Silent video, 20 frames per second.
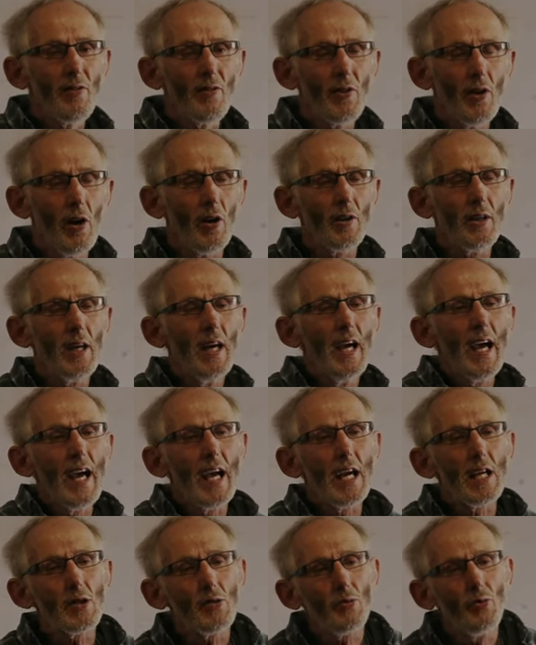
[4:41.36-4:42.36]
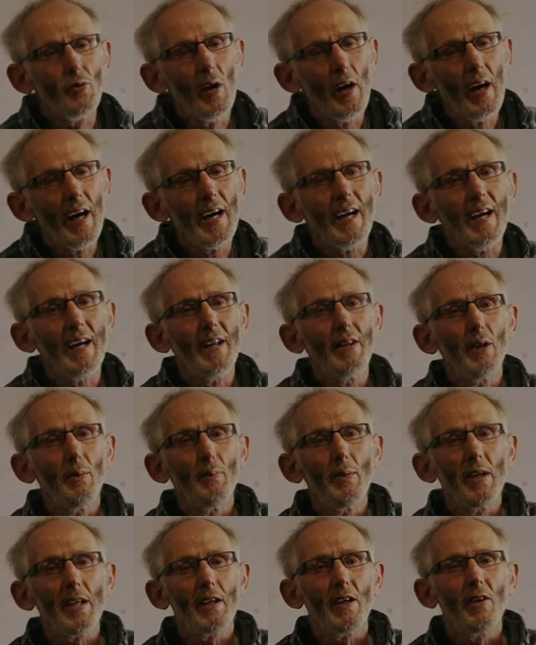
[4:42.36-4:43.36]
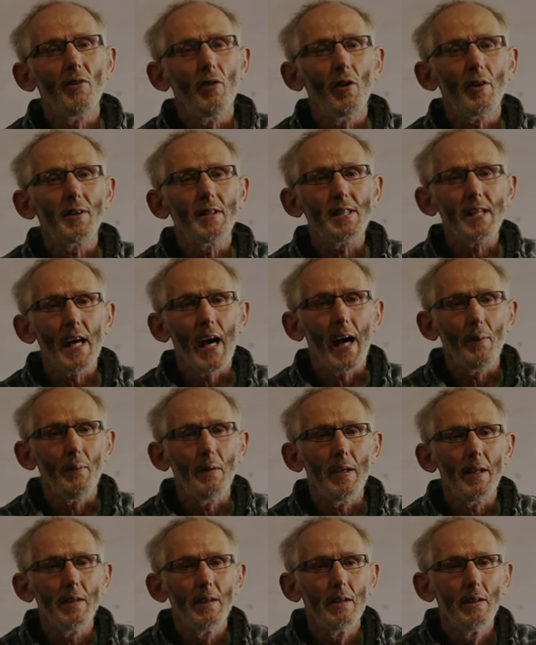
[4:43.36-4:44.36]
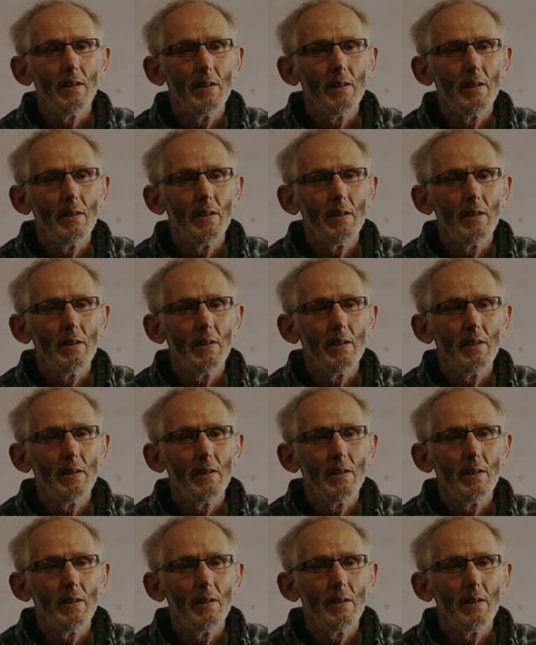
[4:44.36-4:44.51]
of God, is right in the middle of what is happening.